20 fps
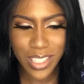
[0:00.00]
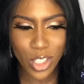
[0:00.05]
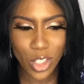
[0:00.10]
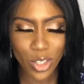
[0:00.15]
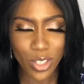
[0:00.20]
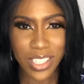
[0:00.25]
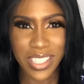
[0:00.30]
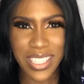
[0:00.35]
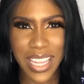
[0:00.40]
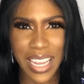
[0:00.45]
to
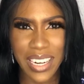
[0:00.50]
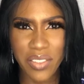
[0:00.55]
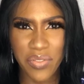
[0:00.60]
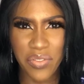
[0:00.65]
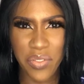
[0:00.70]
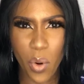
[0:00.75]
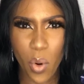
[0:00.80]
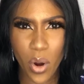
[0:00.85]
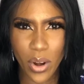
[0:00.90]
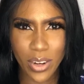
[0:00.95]
stand
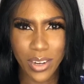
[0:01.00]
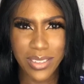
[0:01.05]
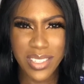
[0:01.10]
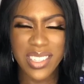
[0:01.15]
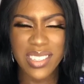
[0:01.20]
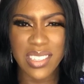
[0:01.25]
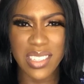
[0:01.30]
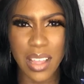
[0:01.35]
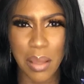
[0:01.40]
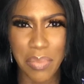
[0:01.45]
for
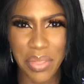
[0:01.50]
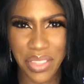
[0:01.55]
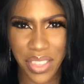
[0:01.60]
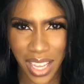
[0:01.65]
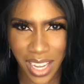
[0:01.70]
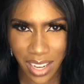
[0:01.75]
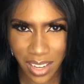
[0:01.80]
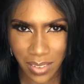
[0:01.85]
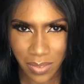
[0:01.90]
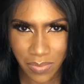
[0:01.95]

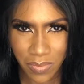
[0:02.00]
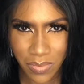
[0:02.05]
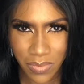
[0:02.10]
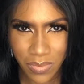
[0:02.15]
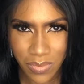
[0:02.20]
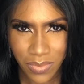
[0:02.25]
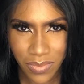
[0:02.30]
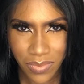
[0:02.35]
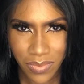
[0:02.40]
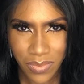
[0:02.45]
something,
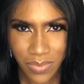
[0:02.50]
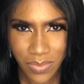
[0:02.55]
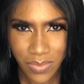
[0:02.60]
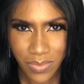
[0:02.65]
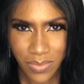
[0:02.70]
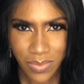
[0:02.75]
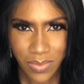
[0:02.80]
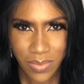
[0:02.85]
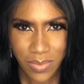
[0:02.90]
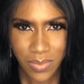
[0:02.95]

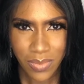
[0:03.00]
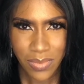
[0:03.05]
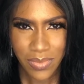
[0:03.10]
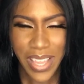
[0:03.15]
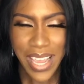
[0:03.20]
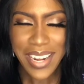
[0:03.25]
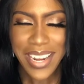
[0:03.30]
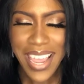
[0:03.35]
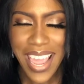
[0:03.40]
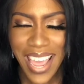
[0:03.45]

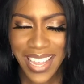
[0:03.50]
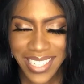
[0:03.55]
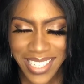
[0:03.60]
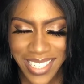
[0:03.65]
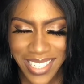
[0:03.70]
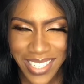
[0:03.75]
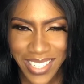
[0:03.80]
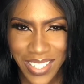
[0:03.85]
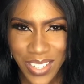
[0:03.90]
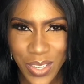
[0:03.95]
then
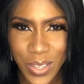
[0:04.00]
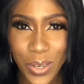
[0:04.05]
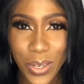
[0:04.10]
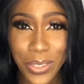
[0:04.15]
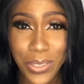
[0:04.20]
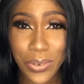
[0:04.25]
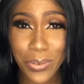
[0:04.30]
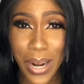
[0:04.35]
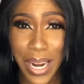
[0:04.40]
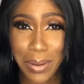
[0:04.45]
yes, you're on
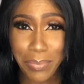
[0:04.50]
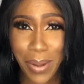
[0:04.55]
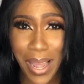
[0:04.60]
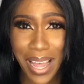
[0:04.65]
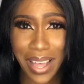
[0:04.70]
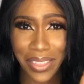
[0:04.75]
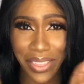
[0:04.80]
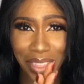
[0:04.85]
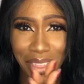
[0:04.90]
the right path.